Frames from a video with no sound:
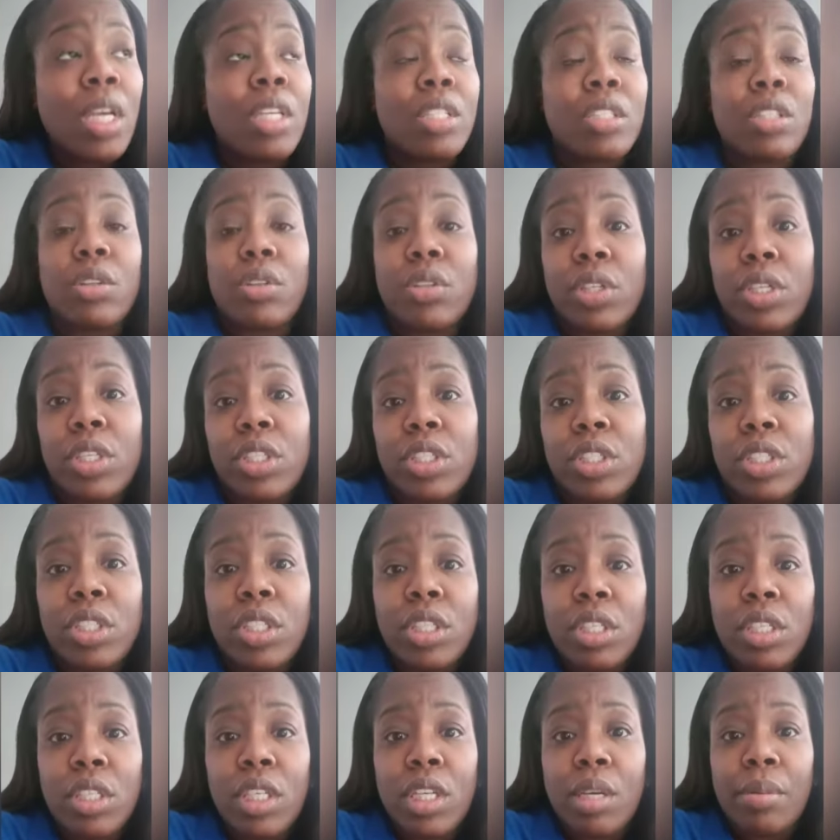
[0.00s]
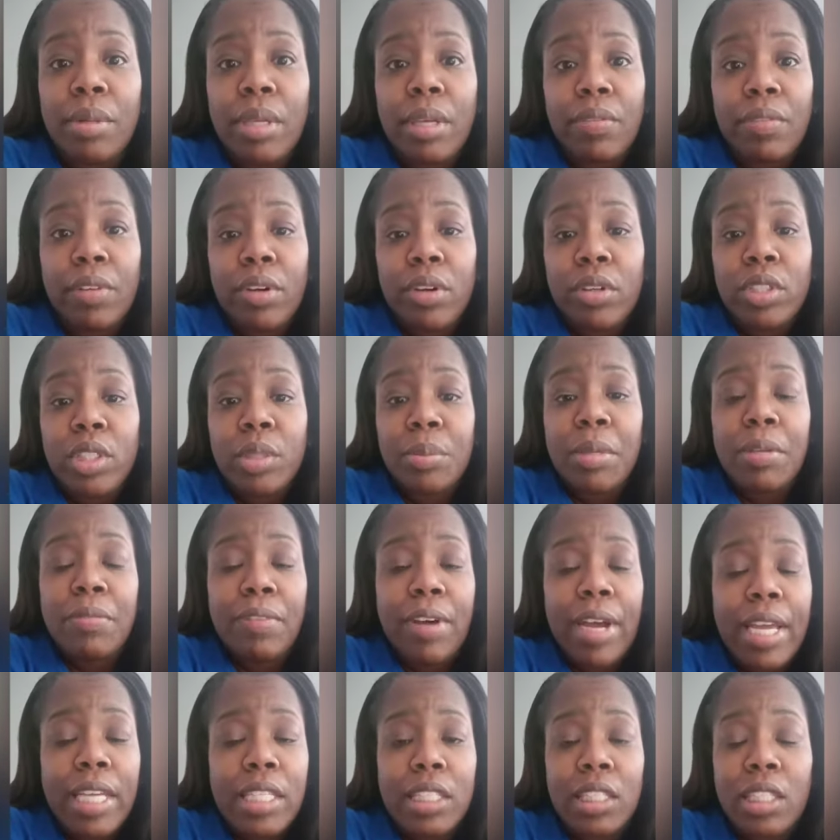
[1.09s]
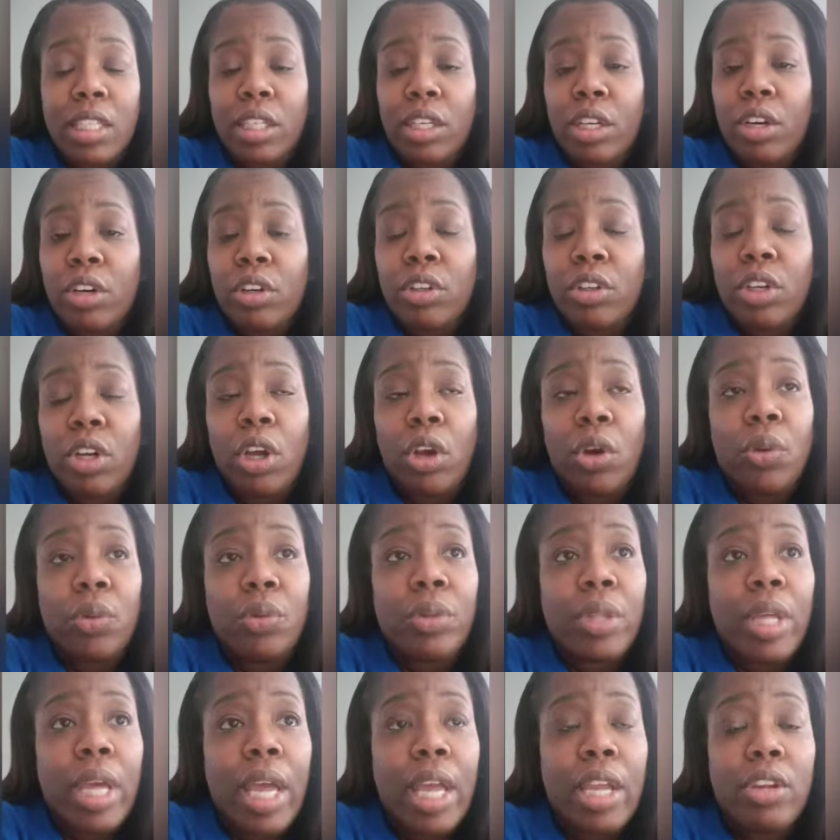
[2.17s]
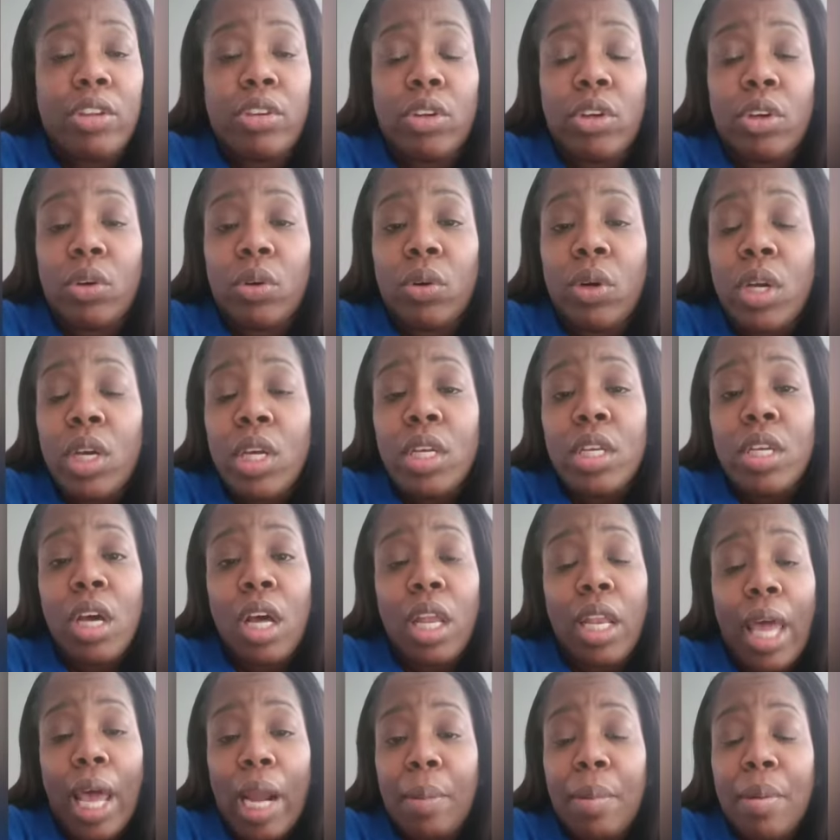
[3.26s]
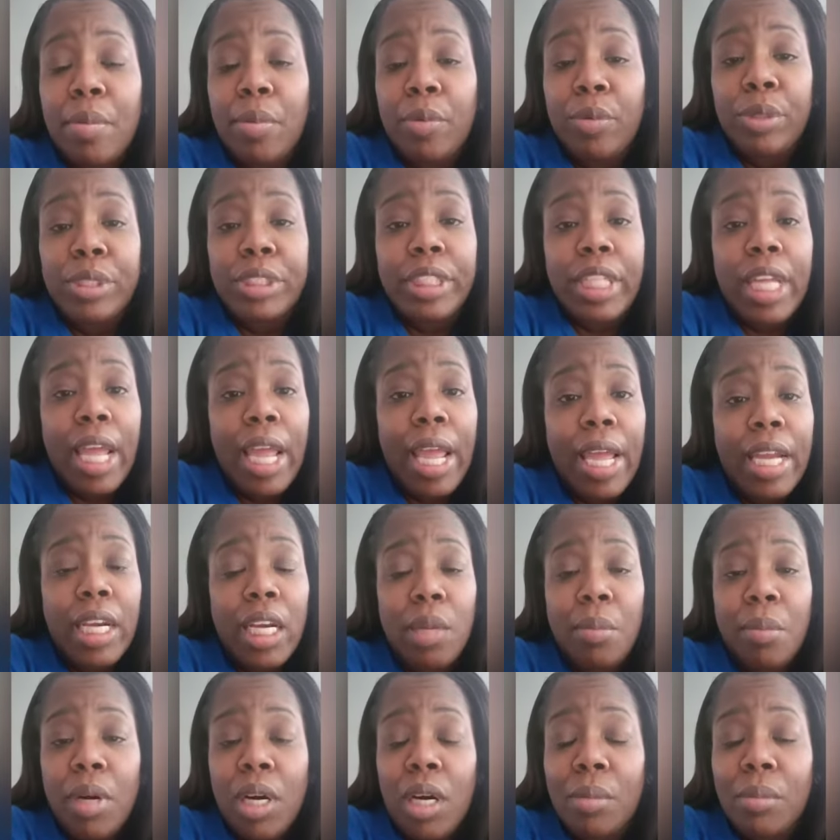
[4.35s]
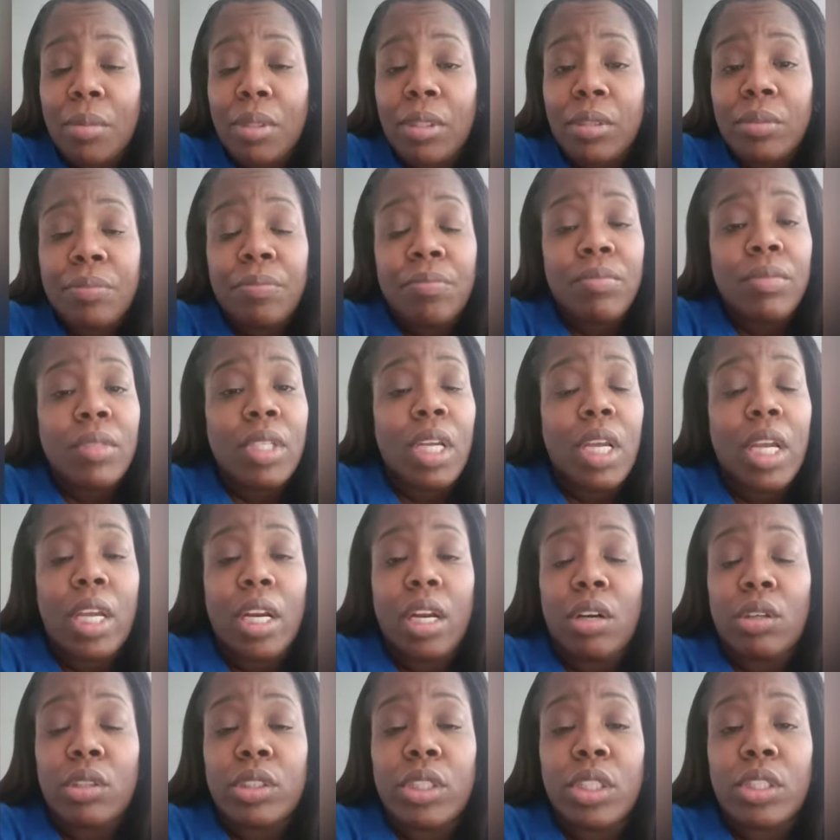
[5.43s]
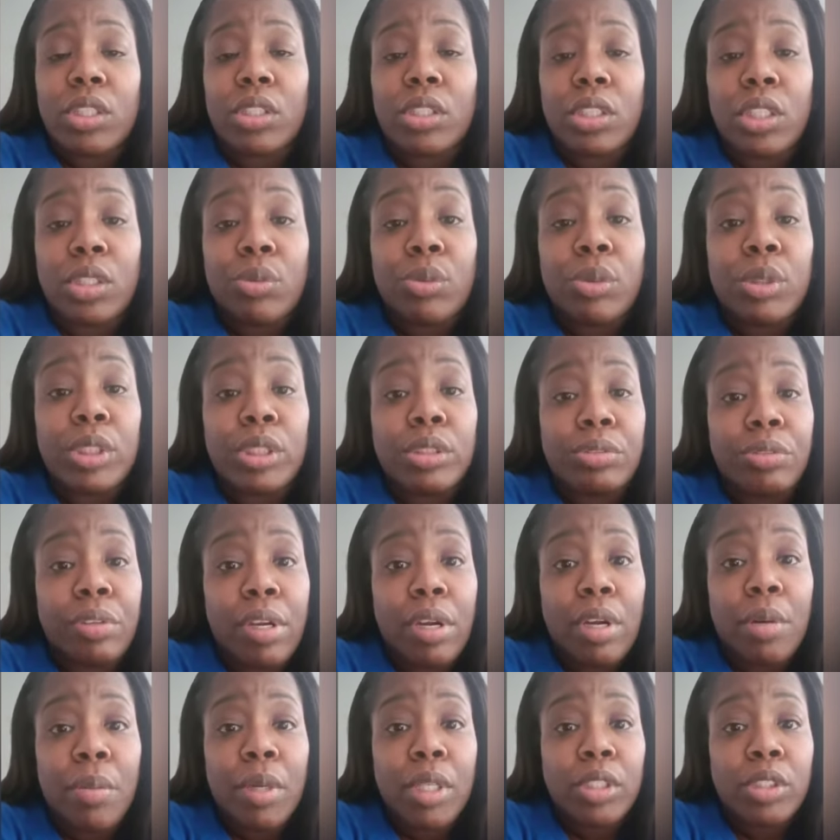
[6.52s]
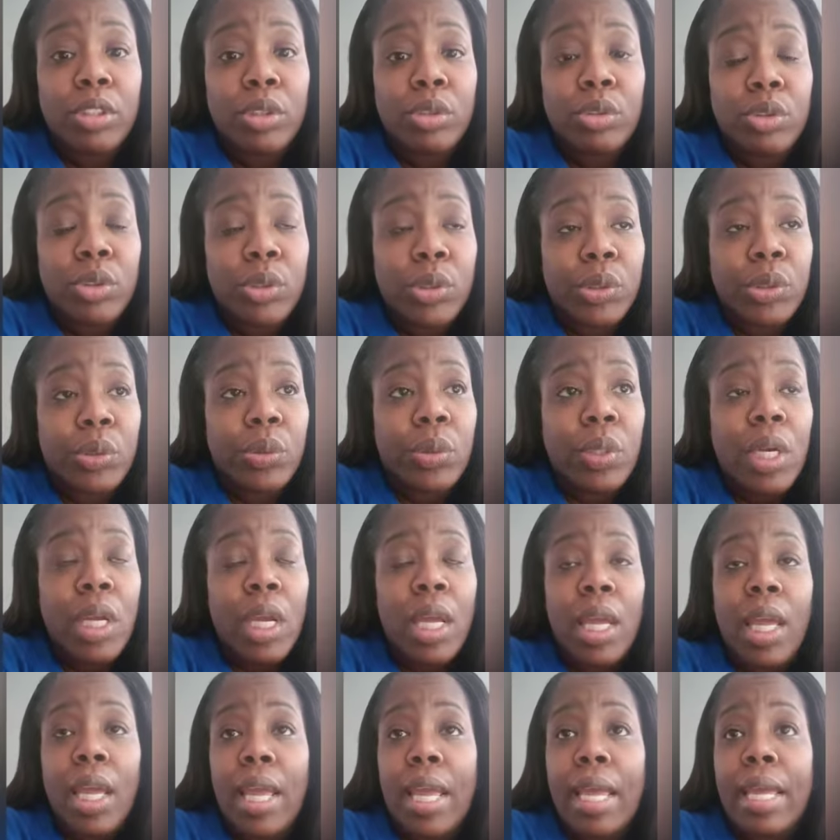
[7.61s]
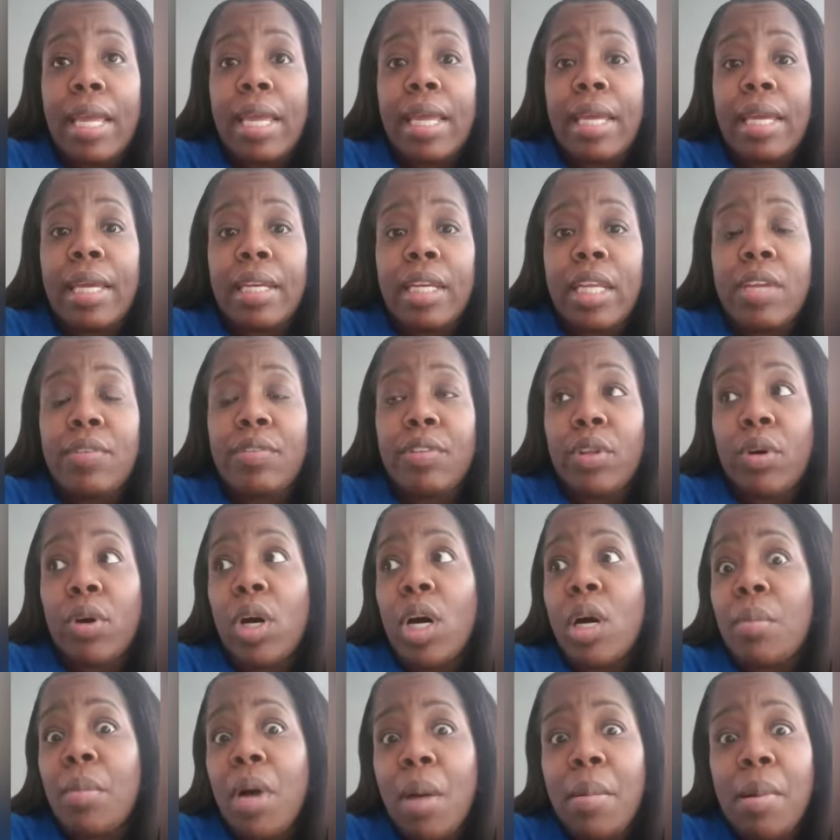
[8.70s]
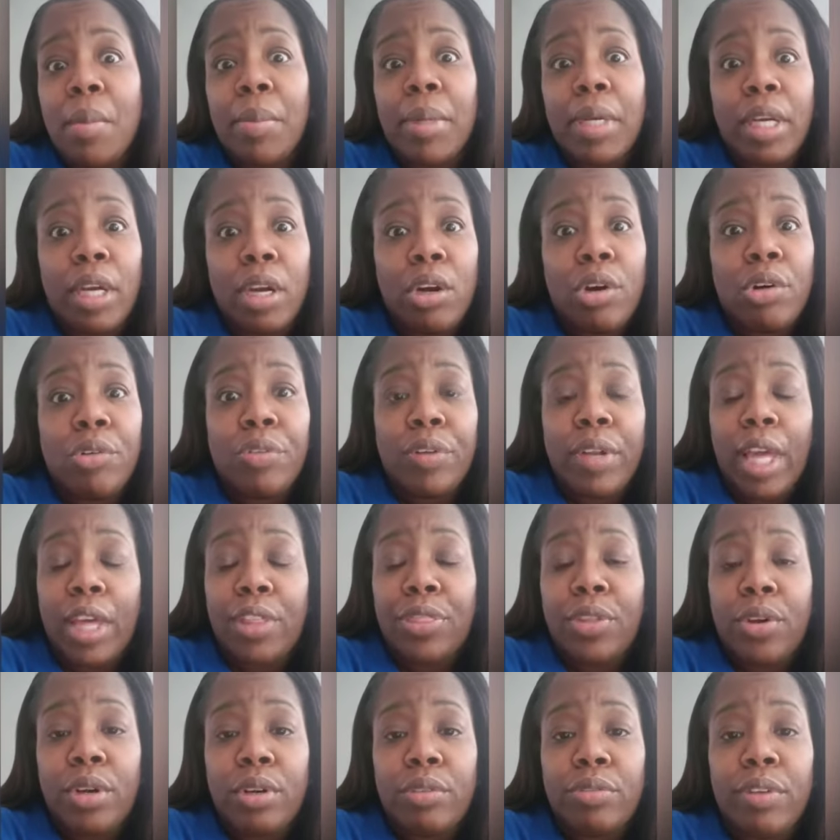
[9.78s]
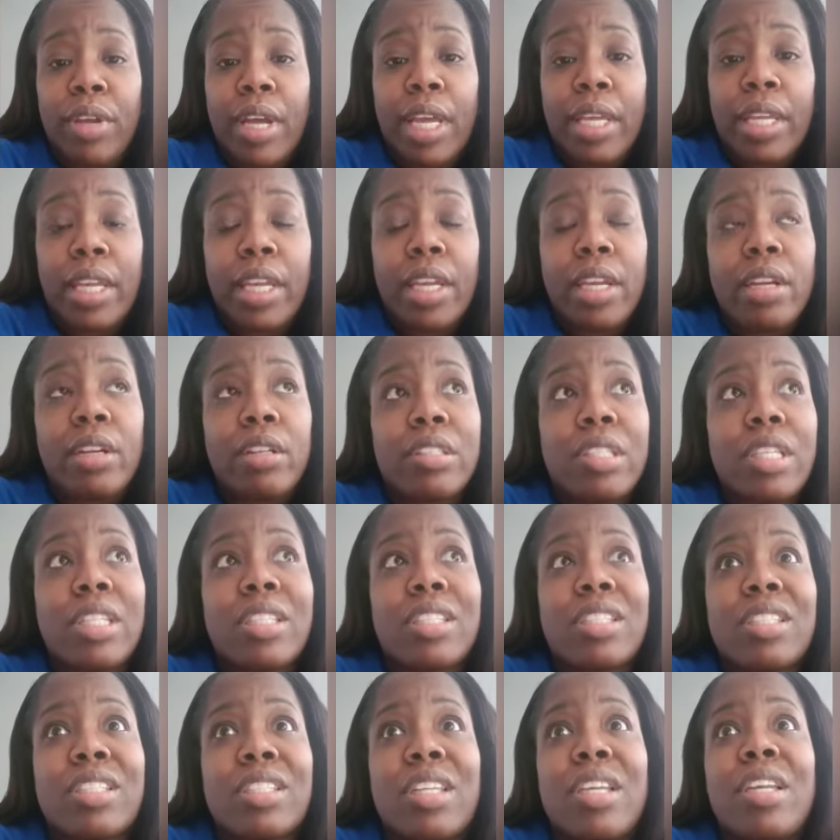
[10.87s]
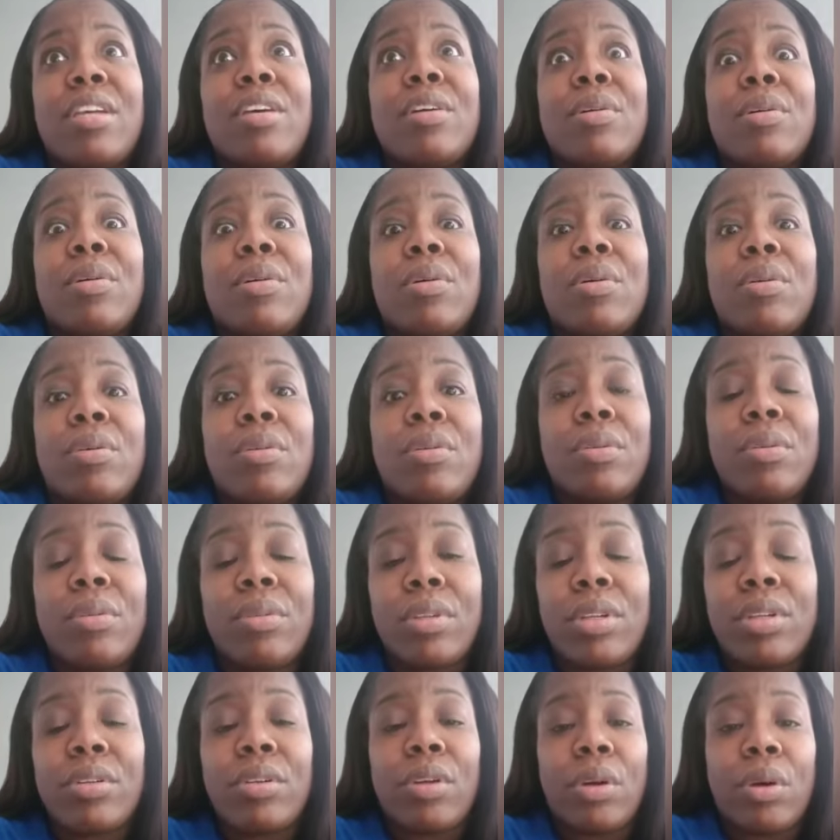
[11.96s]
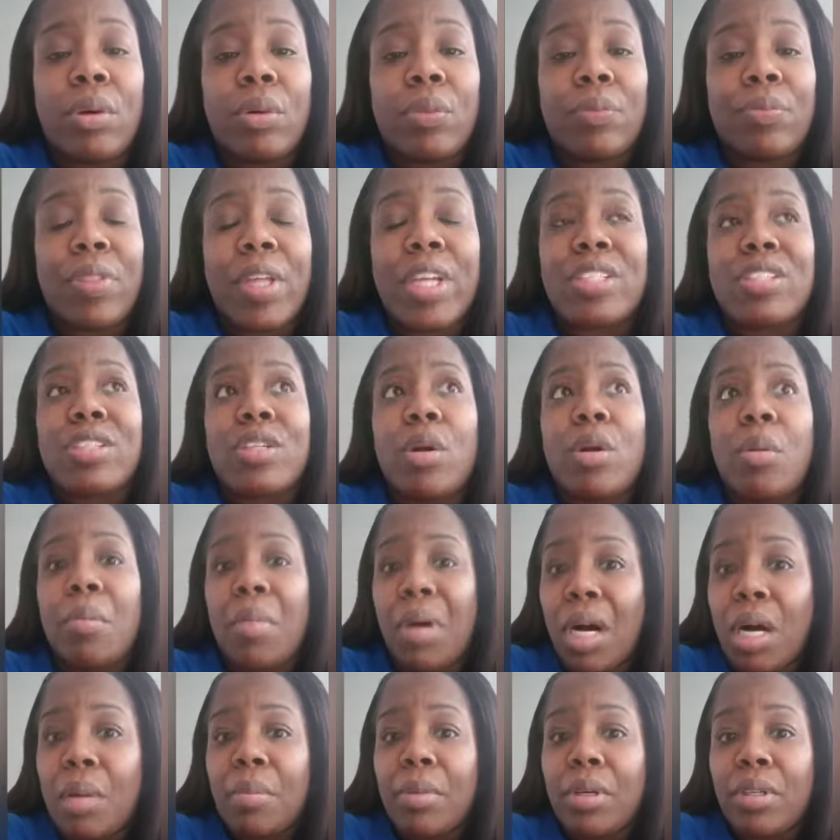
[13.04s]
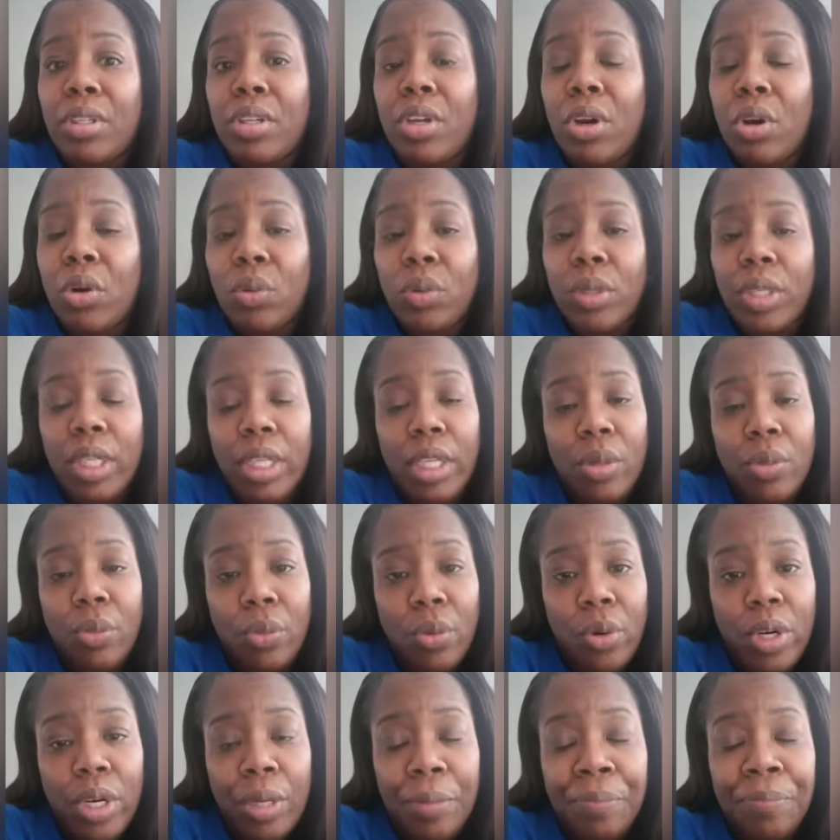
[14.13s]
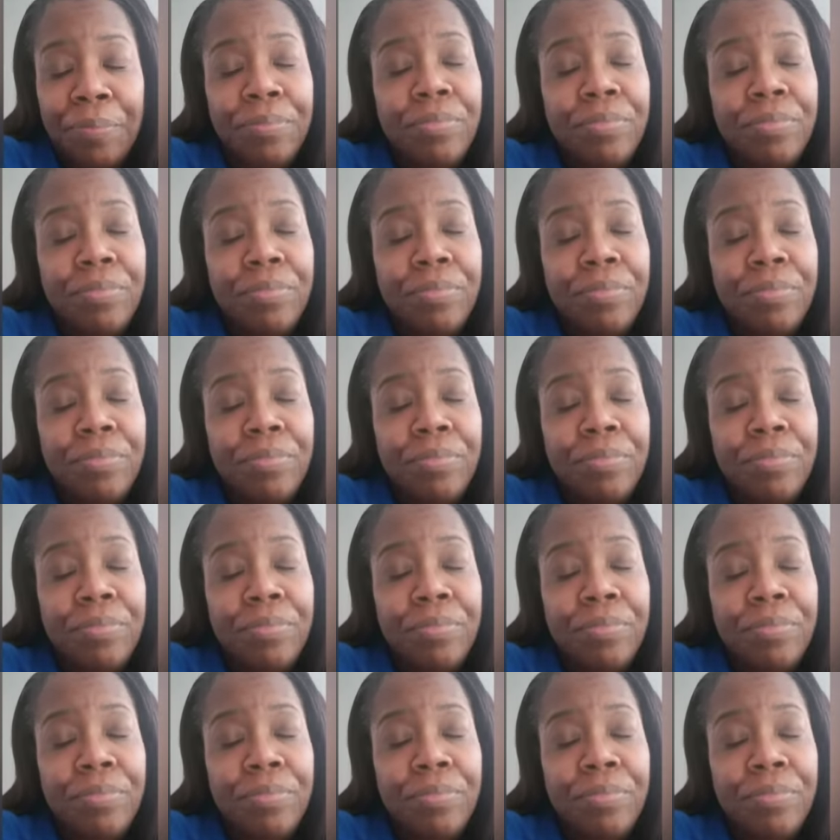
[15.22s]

So then she ended up giving her some advice, letting her know that, you know, a lot of people wish they had their mama and all this other stuff, which is very much so true. And even though her mama been gone for like 35 years, it's still, you know, that's your mama. You only get one.